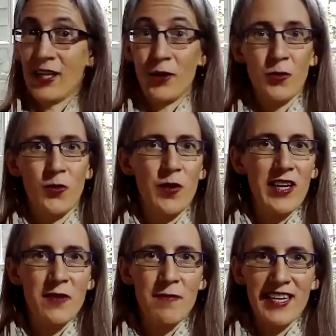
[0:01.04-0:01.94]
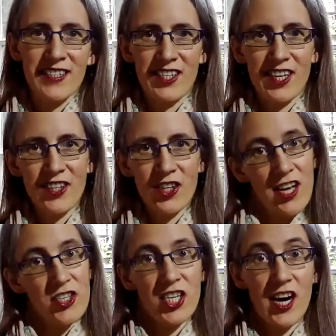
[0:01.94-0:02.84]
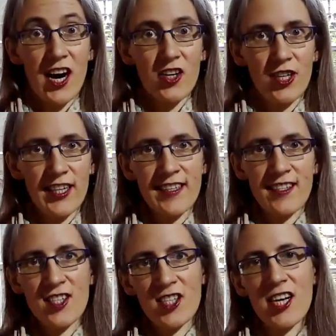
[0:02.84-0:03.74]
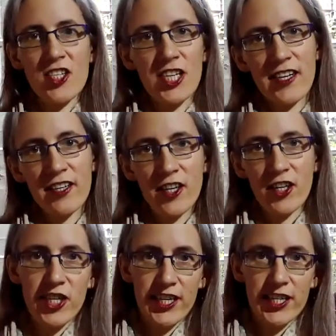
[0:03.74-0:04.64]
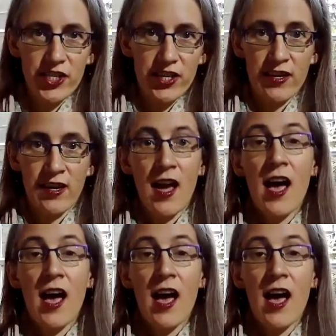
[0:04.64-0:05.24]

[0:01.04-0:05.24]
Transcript: Hello, and welcome back to Dr. Logic Awkwardly Does Logic in Her Kitchen.